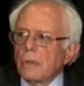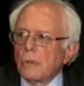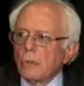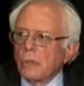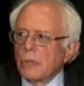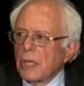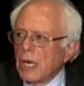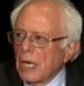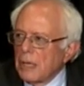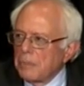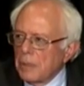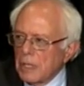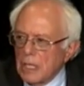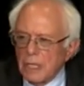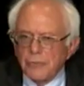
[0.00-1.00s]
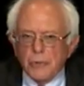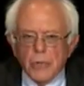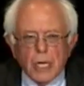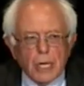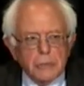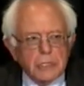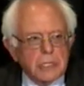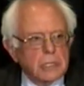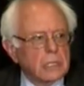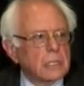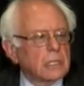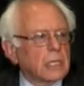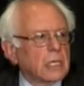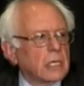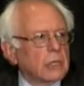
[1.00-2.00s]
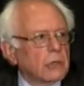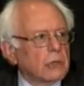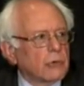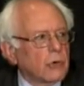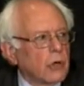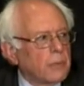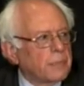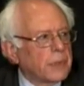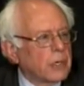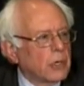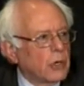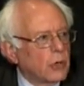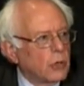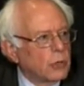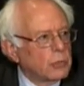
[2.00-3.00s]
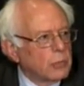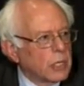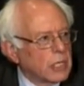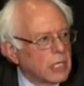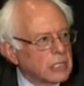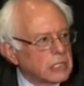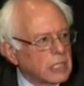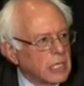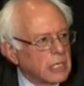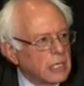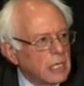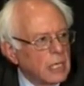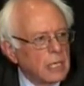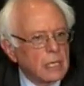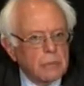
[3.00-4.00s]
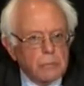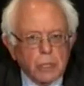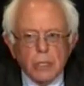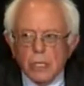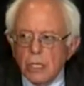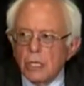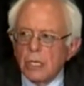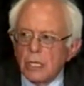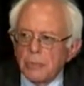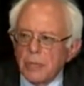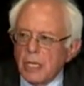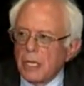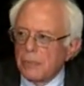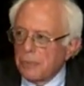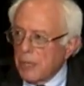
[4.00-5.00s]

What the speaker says: or that I believe when I was a little kid or grew up in a home where they said, Bernie, you're going to become